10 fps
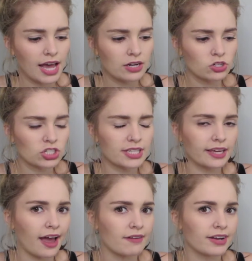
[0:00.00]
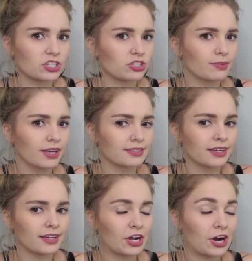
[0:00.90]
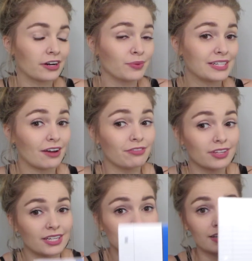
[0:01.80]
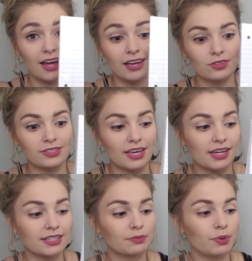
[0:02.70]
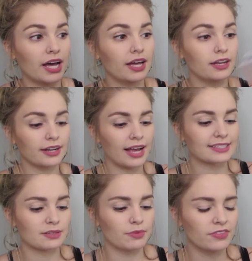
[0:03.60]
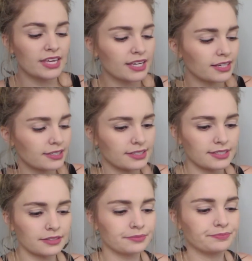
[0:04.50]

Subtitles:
I don't just like have extra because in kindergarten we definitely did not use this, but got some of these.